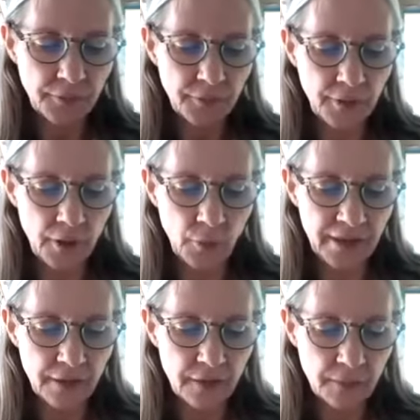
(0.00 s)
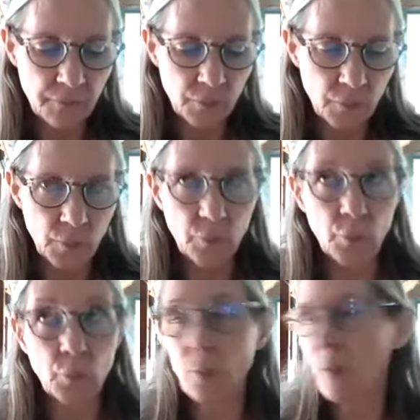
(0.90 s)
we can.
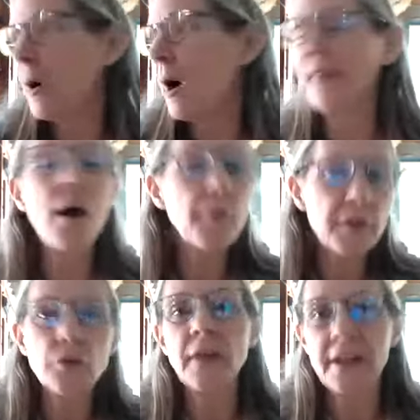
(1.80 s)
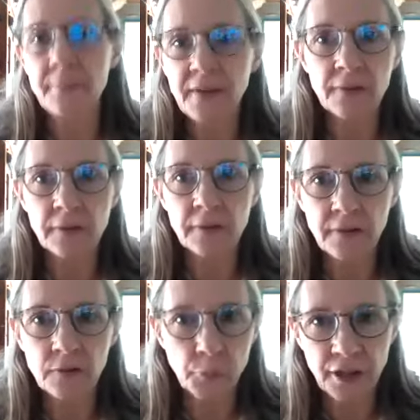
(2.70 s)
I thought we'd do like basically
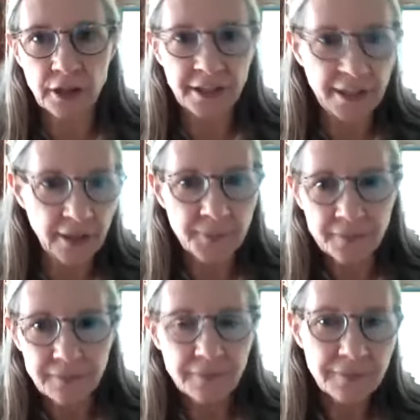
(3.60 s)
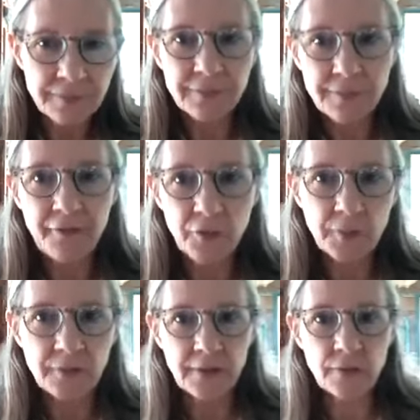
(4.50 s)
a spring cleanup.
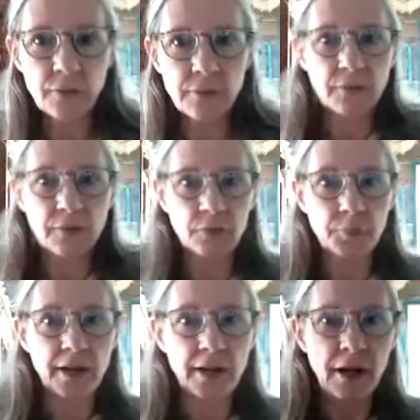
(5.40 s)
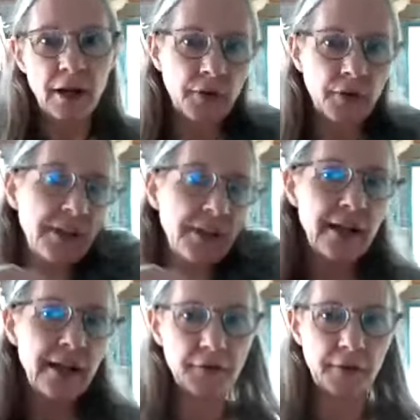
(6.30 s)
Everyone's like, "Oh, it's spring," and they're
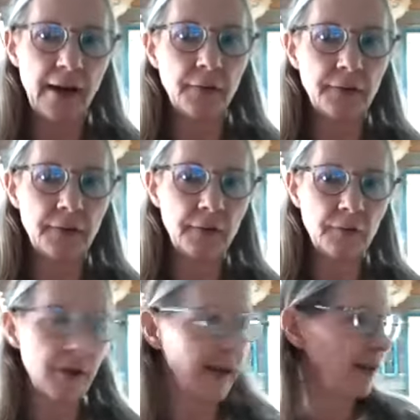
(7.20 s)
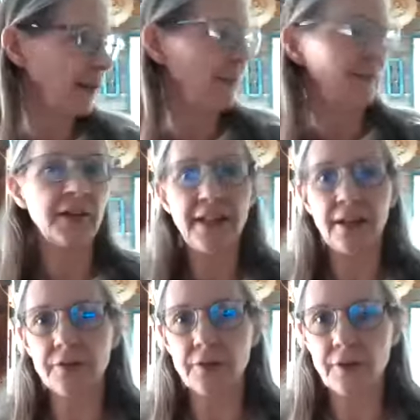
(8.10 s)
cleaning out their houses, right, and cleaning
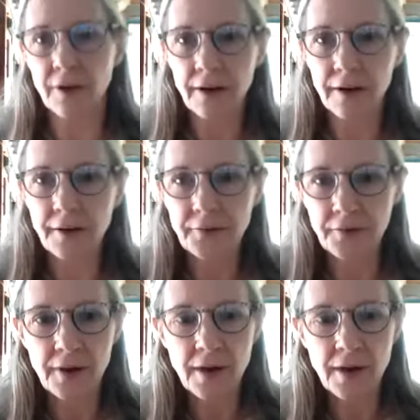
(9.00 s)
out their cars, and